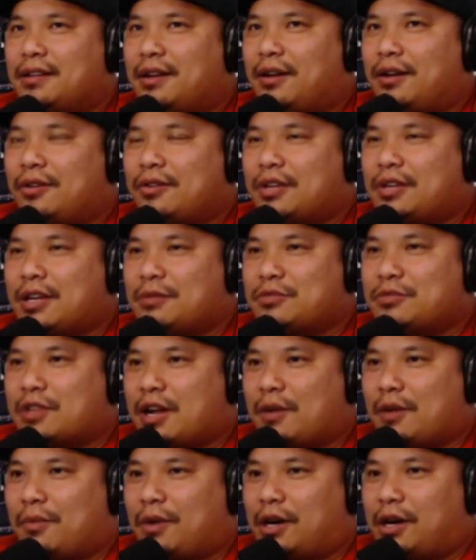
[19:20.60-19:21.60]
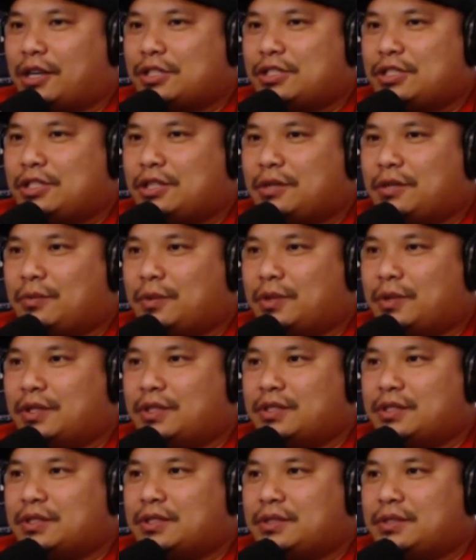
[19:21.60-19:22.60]
All the games that I watched,
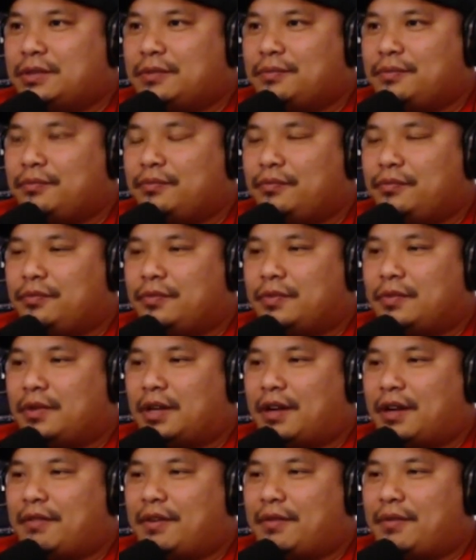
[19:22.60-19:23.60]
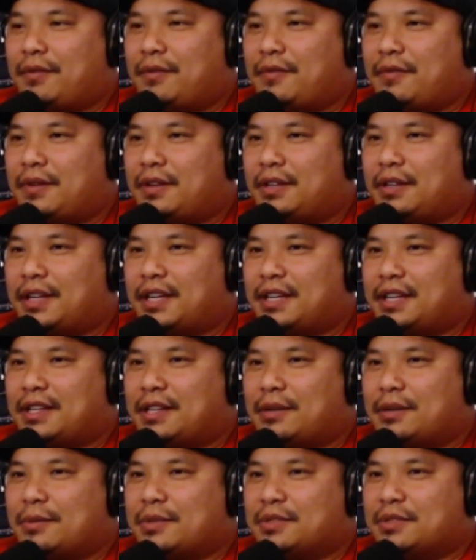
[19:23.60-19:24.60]
I've never felt like
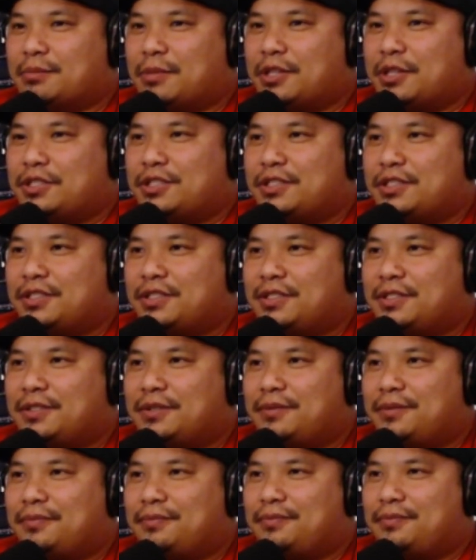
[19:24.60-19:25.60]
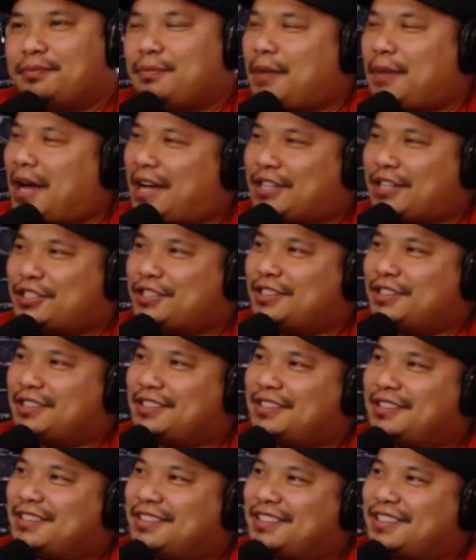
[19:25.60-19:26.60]
there was much
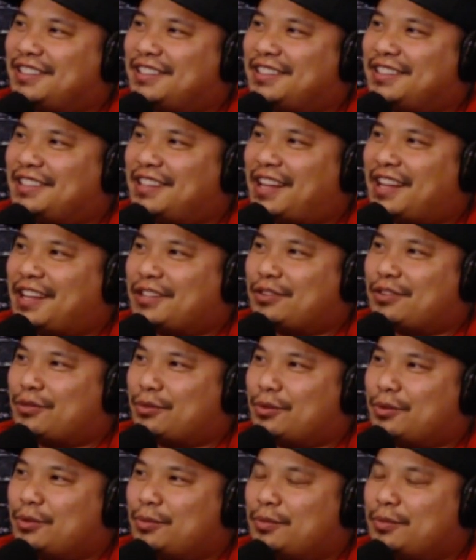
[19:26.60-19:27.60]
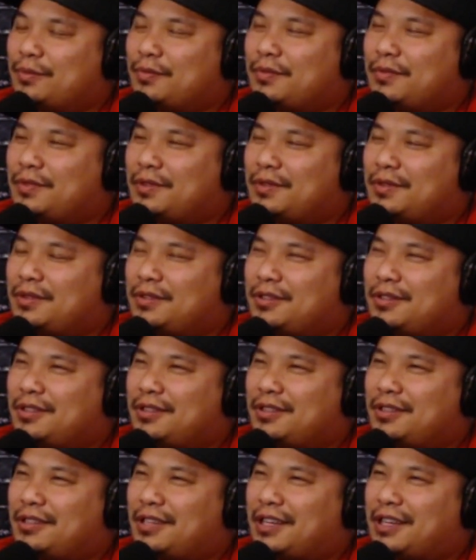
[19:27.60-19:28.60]
passion in that group.
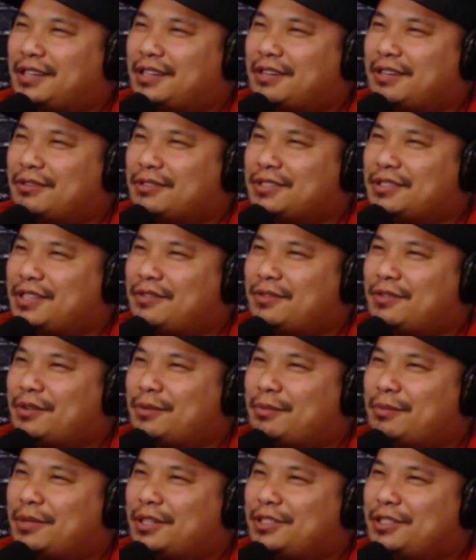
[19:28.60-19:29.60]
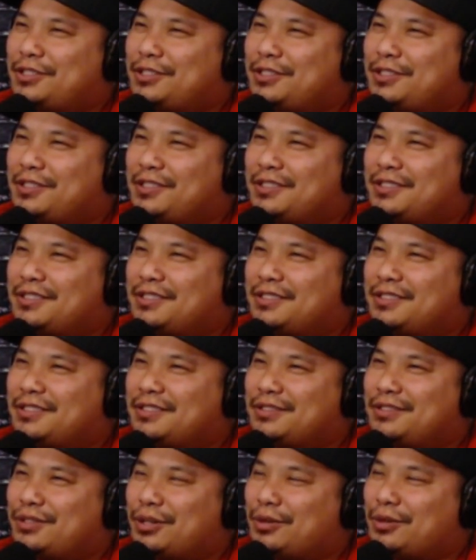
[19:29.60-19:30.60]
There was never much
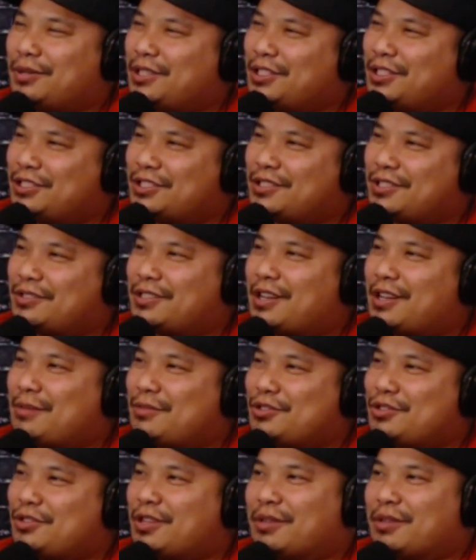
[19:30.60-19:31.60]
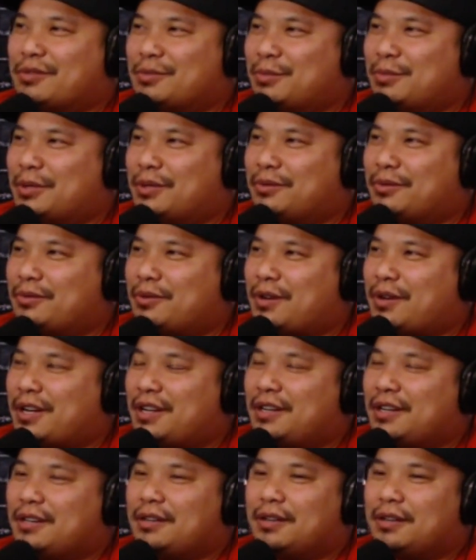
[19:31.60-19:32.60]
cohesion or chemistry that was built great.